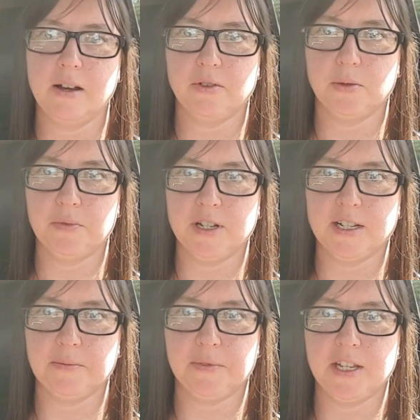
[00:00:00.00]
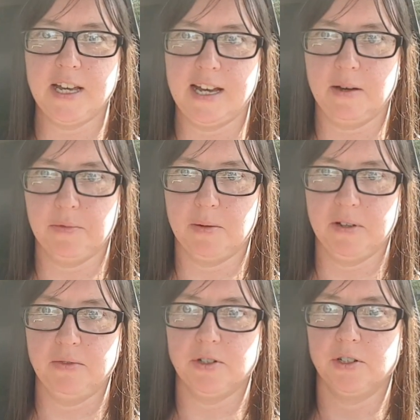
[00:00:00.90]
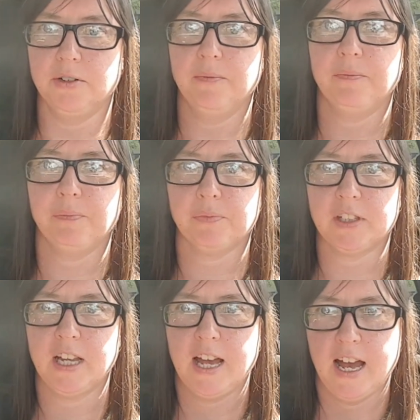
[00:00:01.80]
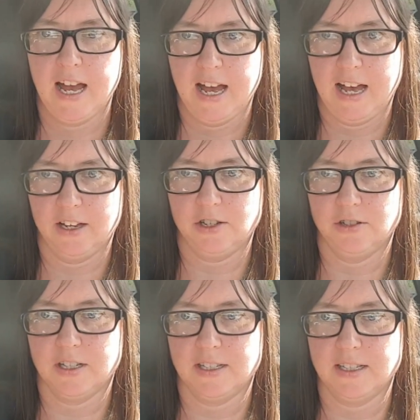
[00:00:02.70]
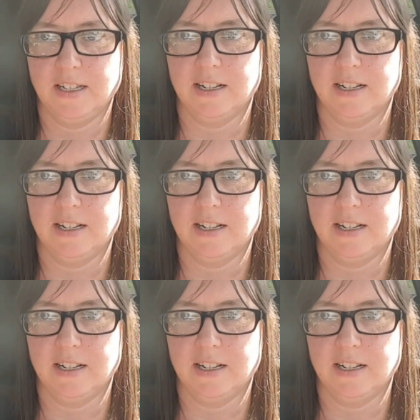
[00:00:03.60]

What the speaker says: I've opened up the app on my phone, as you can see